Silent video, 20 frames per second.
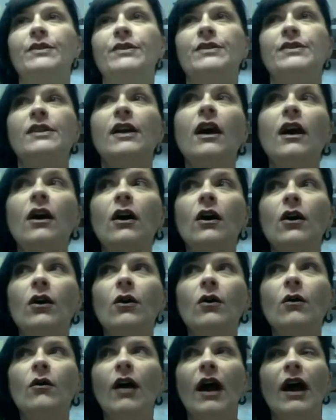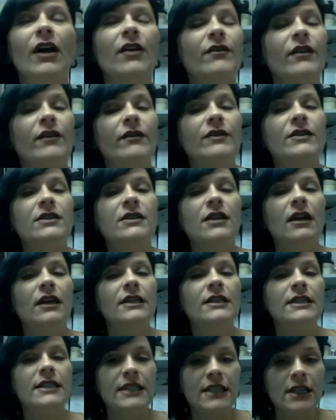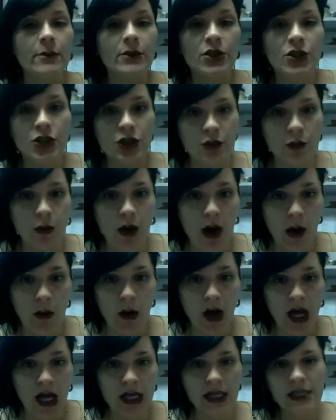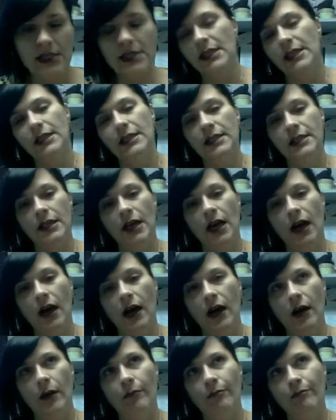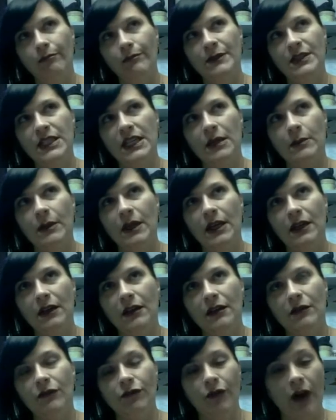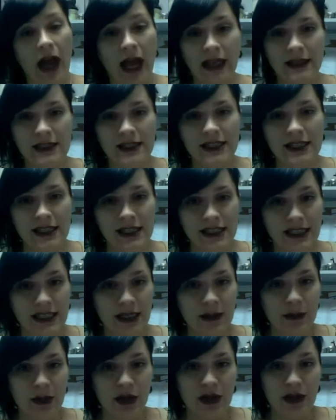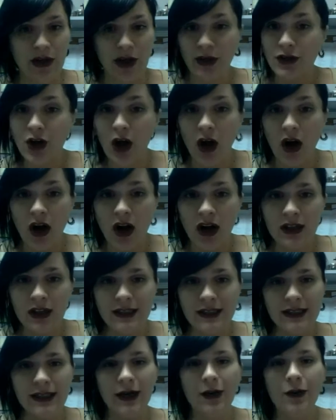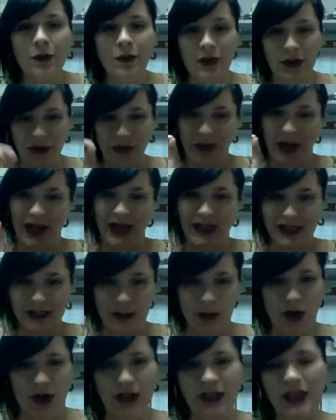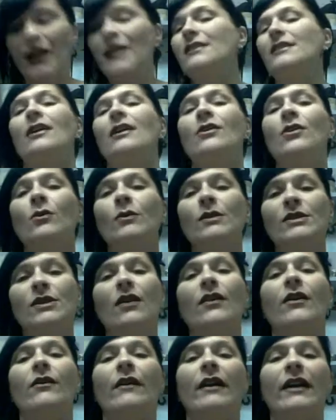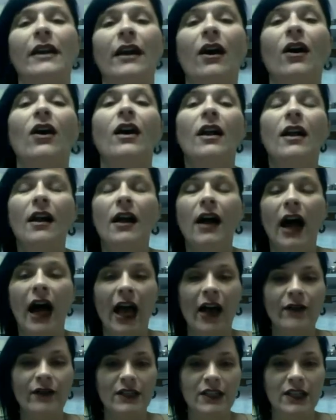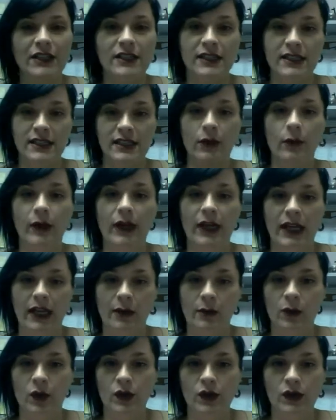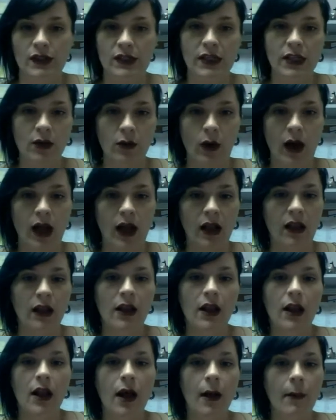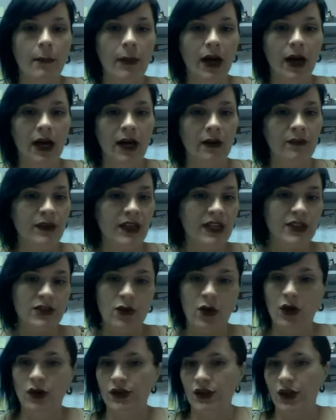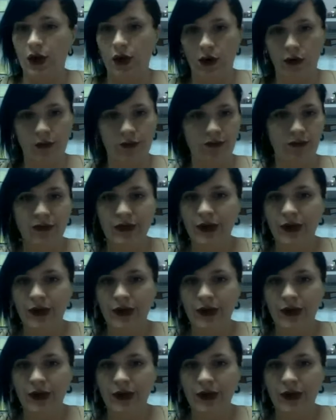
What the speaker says: So I've even done demon chihuahuas and demon rats and demon hedgehogs with the red sparkly eyes. I don't know what's on there right now. I haven't done silhouette animals in a while, but these are also